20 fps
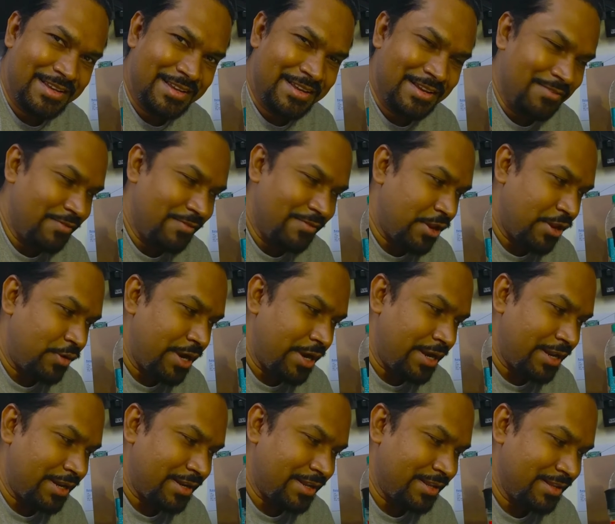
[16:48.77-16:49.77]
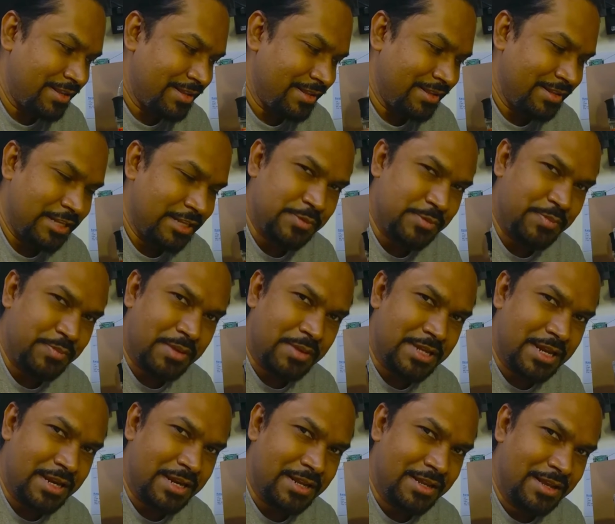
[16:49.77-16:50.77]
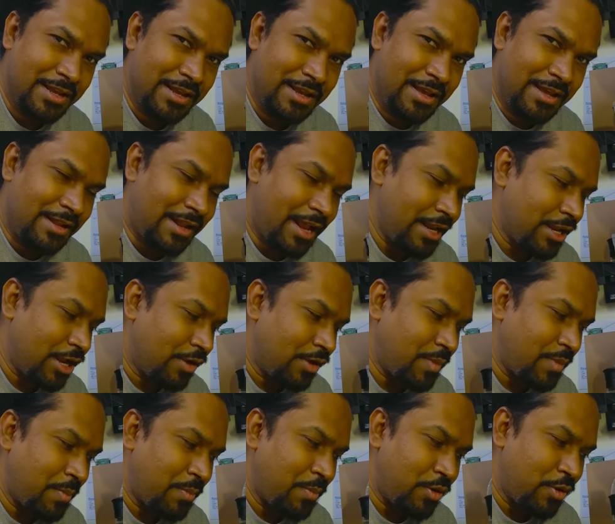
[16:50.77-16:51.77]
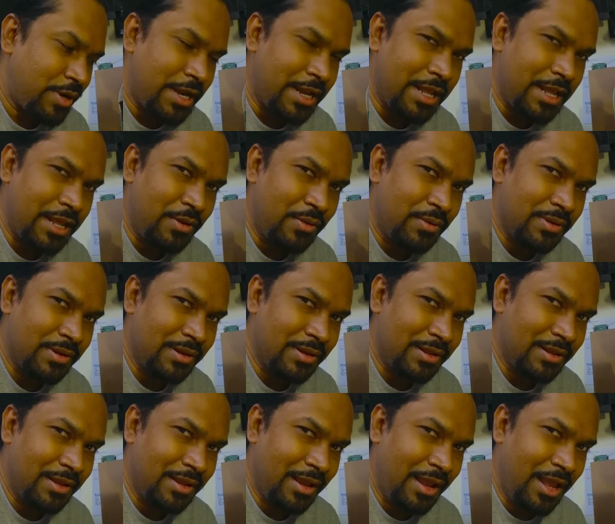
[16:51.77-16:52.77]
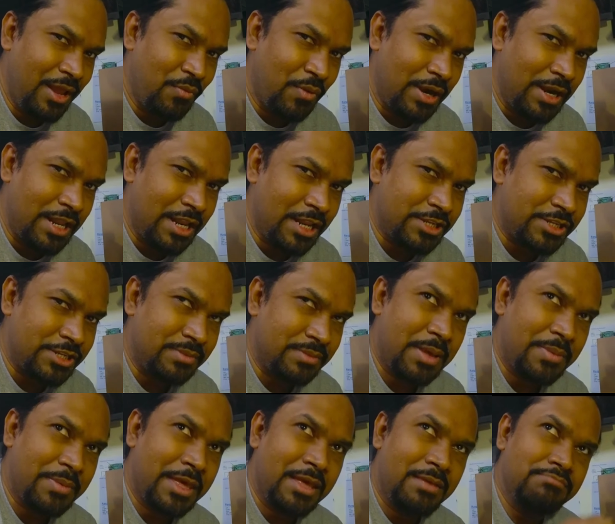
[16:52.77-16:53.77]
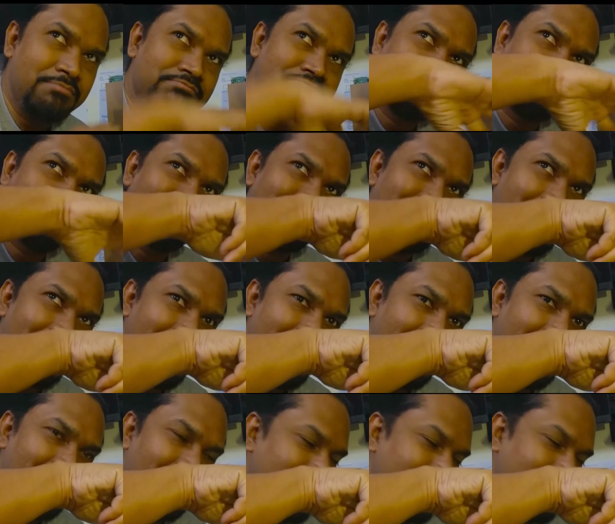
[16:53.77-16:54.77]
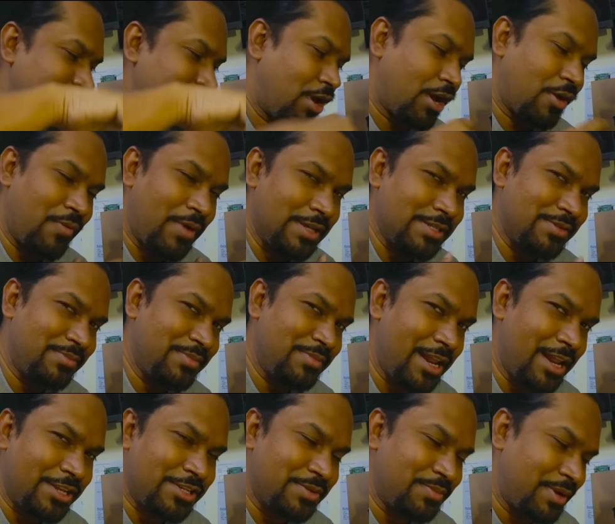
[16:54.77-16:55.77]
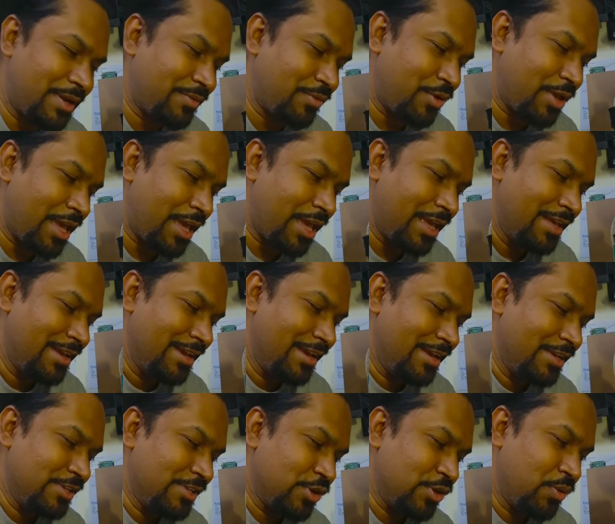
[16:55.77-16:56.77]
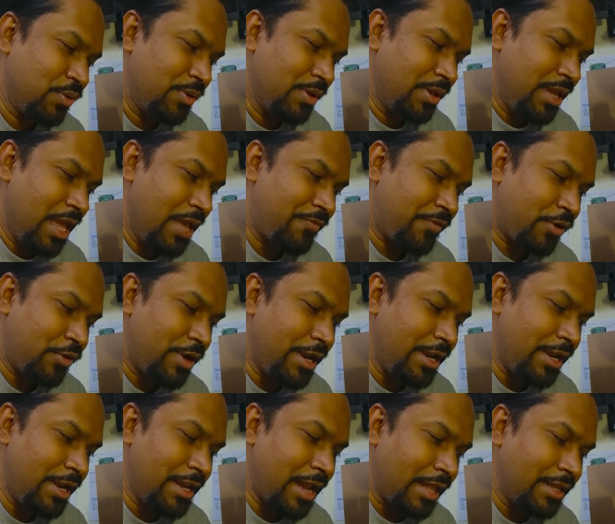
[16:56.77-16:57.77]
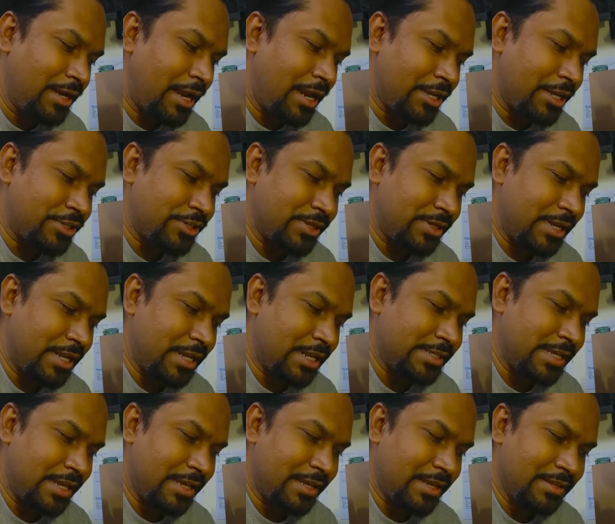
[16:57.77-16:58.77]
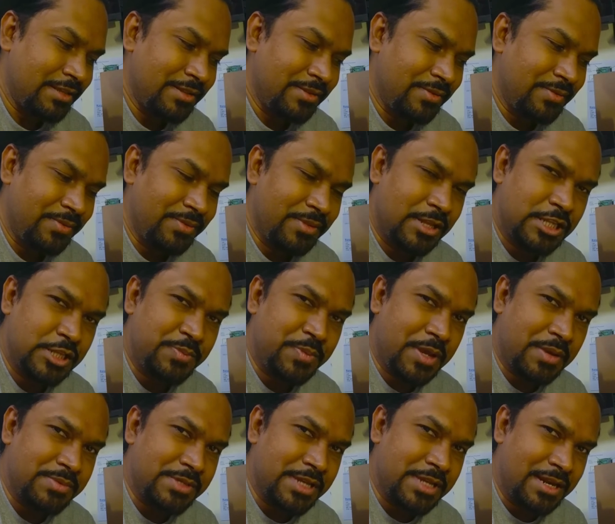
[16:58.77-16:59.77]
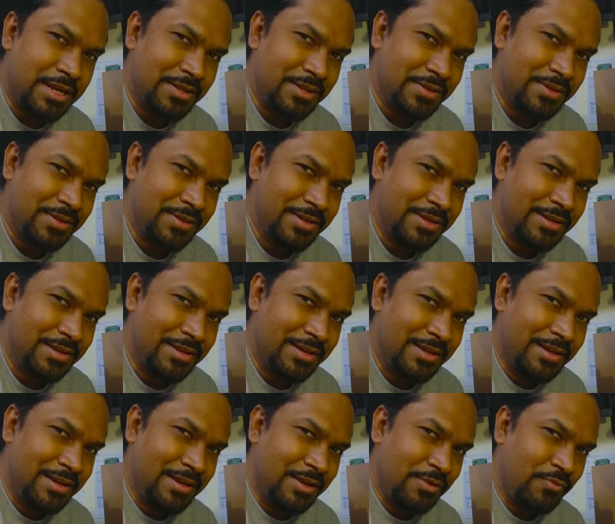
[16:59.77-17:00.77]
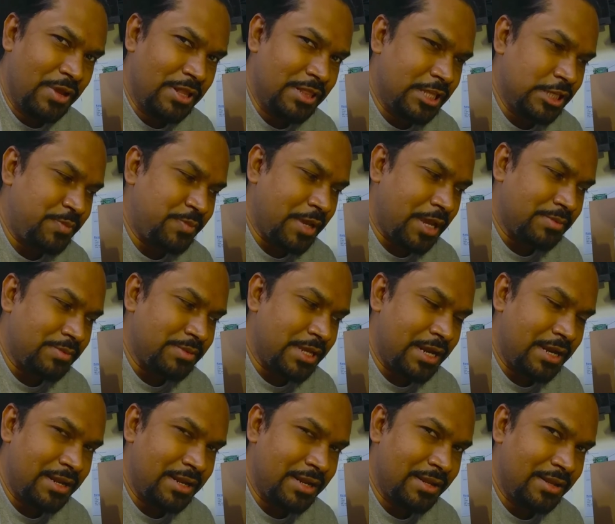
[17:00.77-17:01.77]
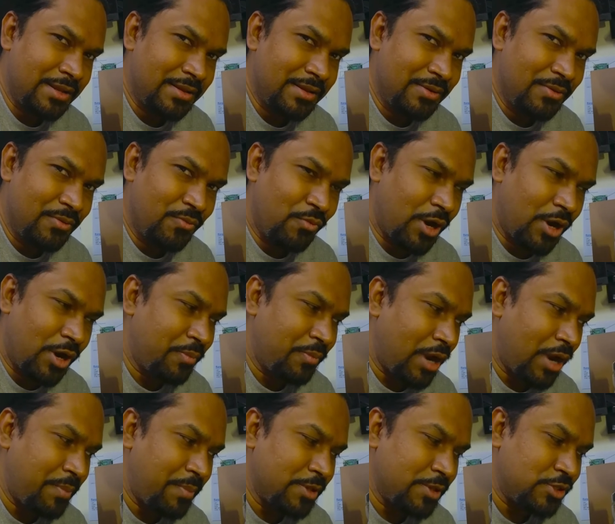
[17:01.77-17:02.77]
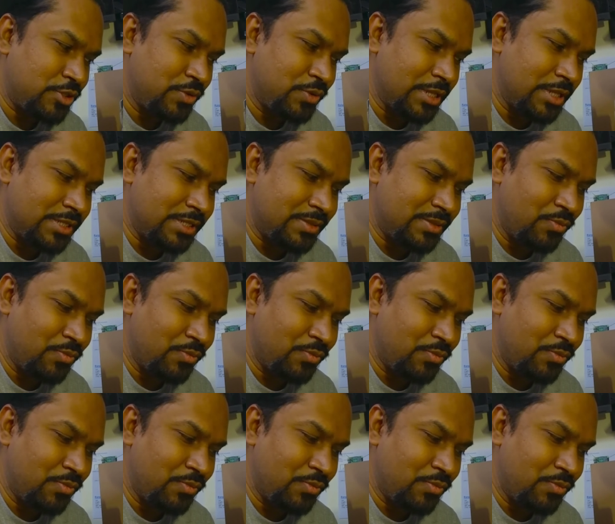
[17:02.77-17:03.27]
When I rotate it, this becomes a head. Right now, I'm rotating in one direction. Maybe it's clockwise in my direction, but okay. So if I rotate in other direction, let's say, this becomes a head. When this becomes a head, what happens to this?